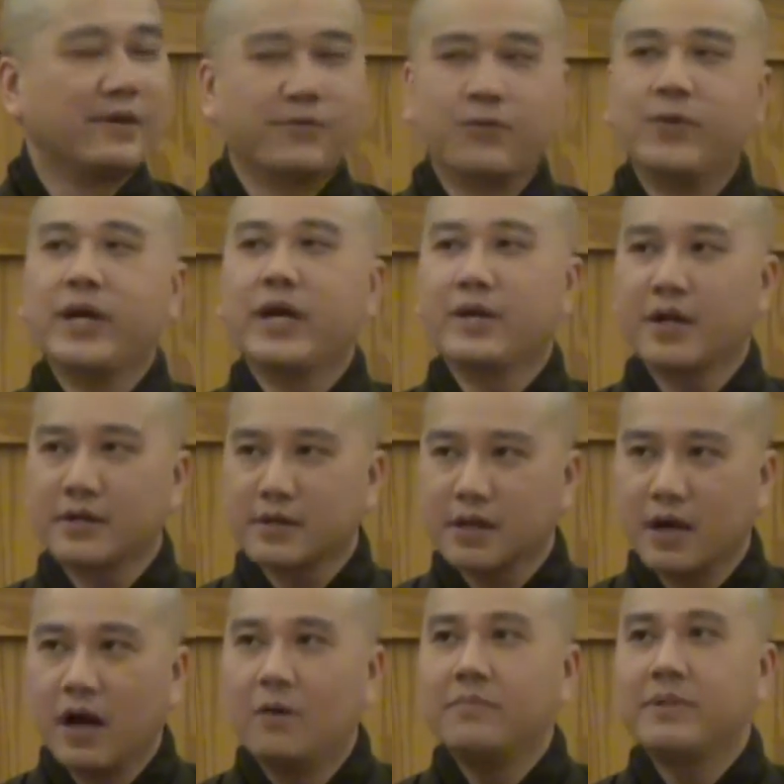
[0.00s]
If we are not
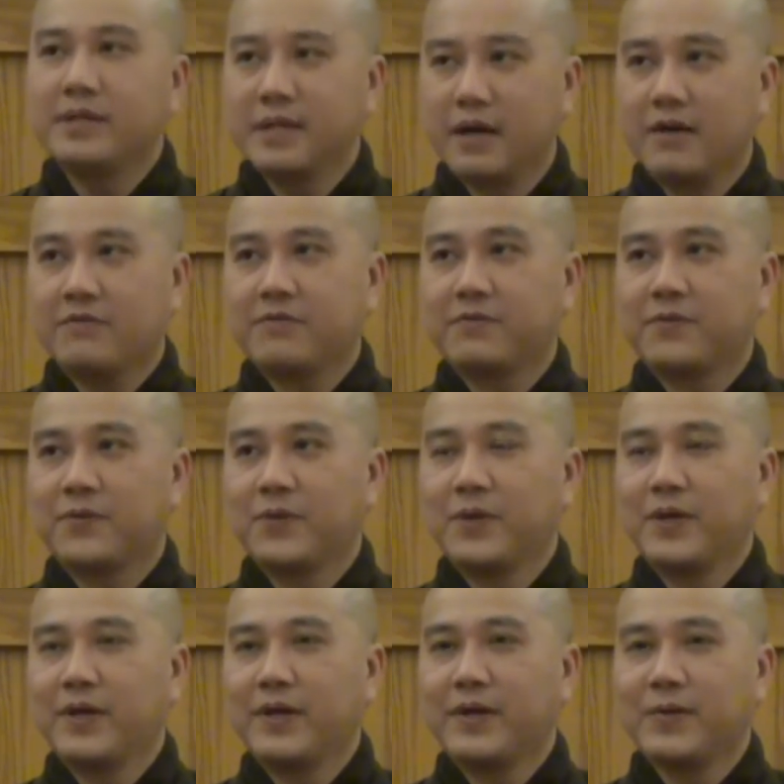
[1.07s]
calm enough,
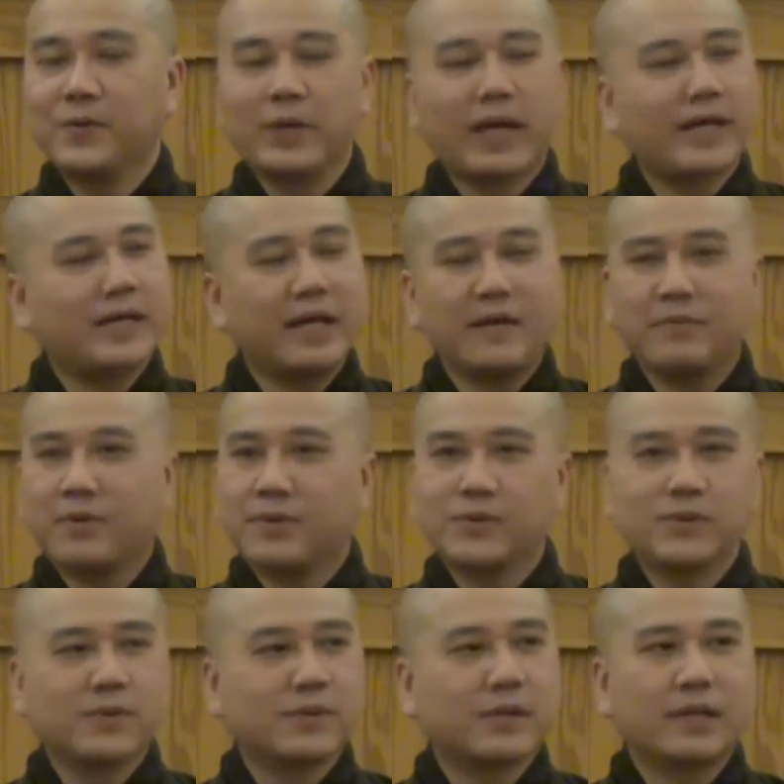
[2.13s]
we are unable
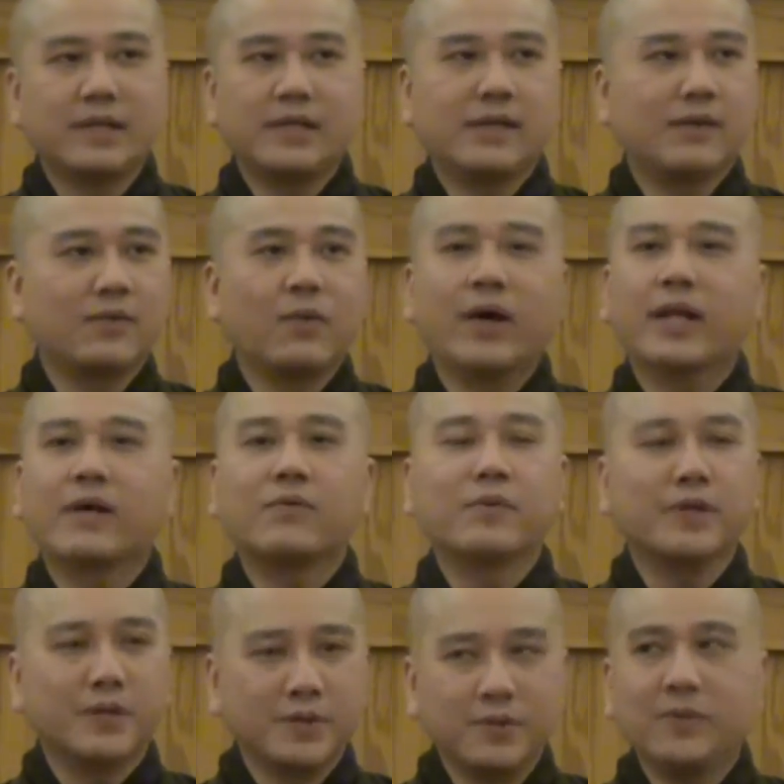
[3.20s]
to clear what are
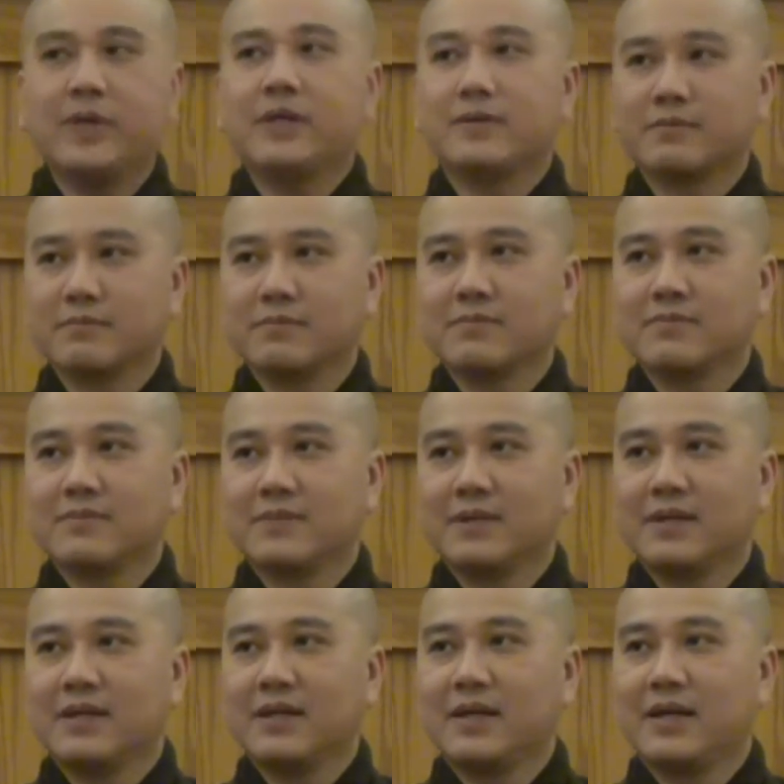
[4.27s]
we doing
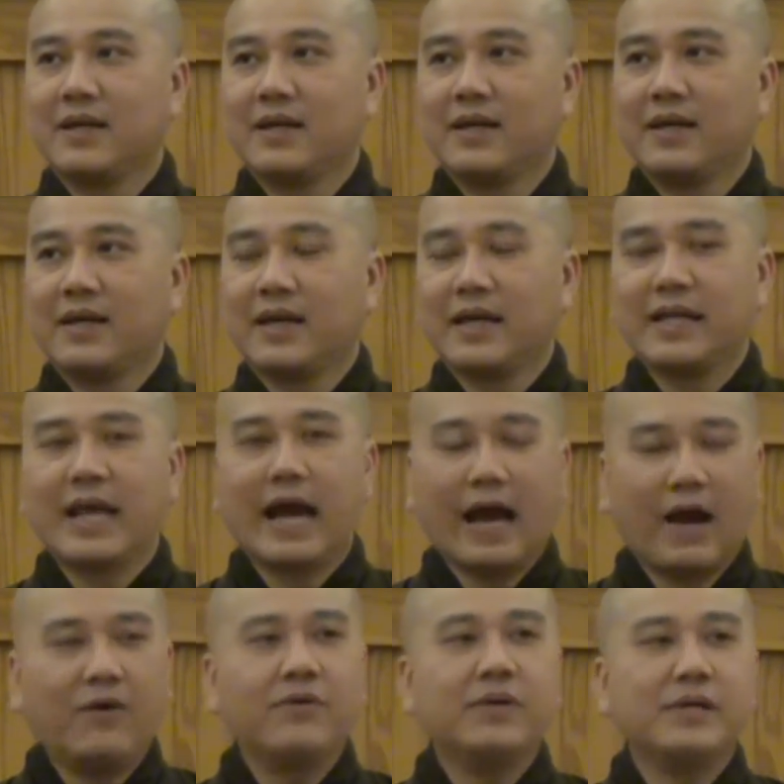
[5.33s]
and
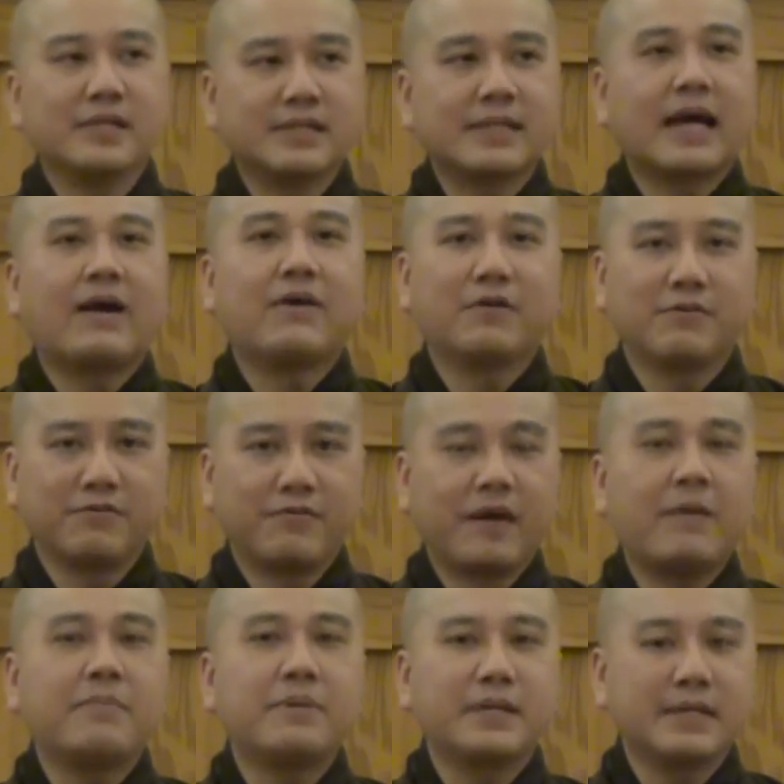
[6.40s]
how is our
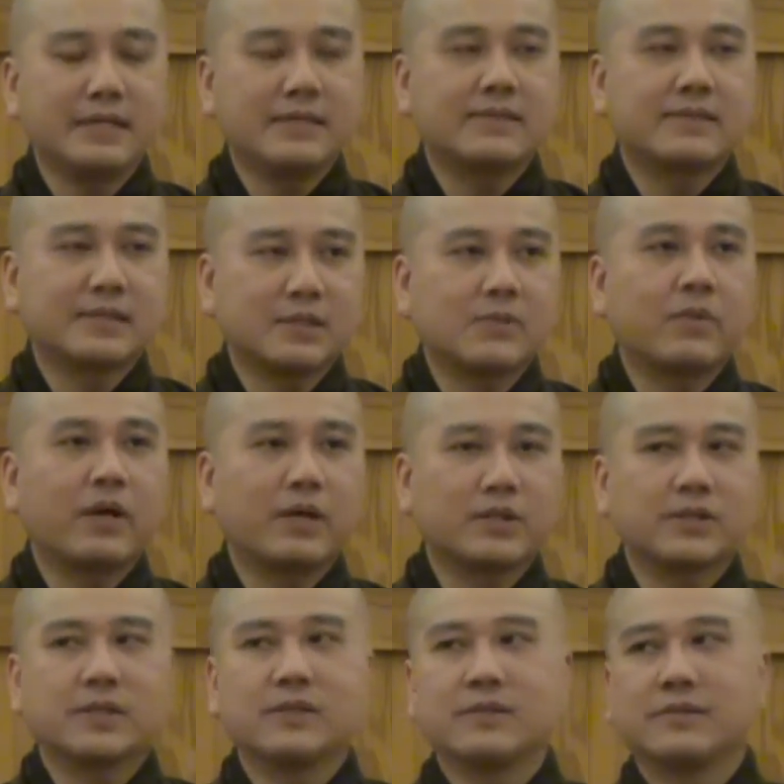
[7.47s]
family
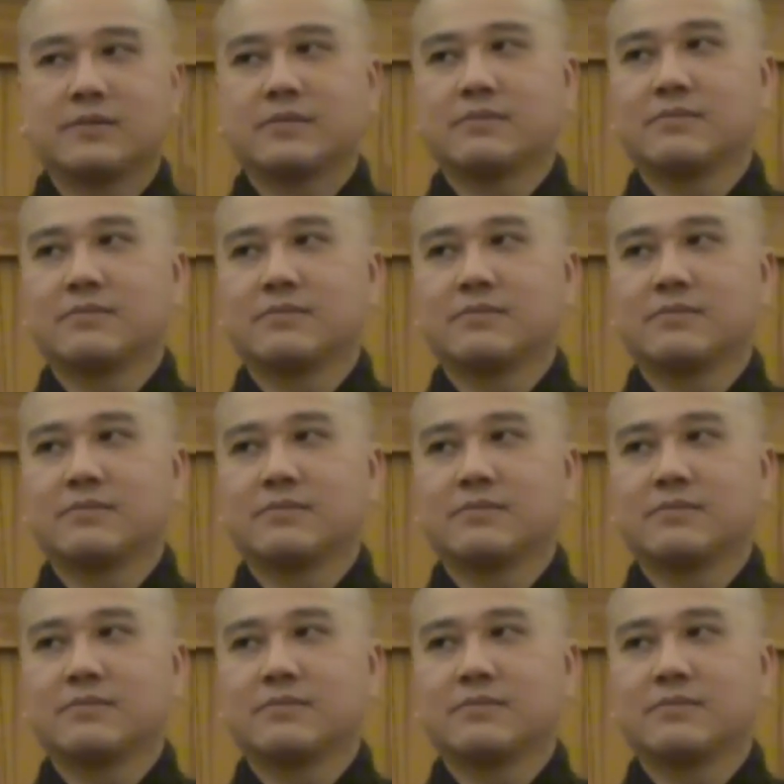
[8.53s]
situation.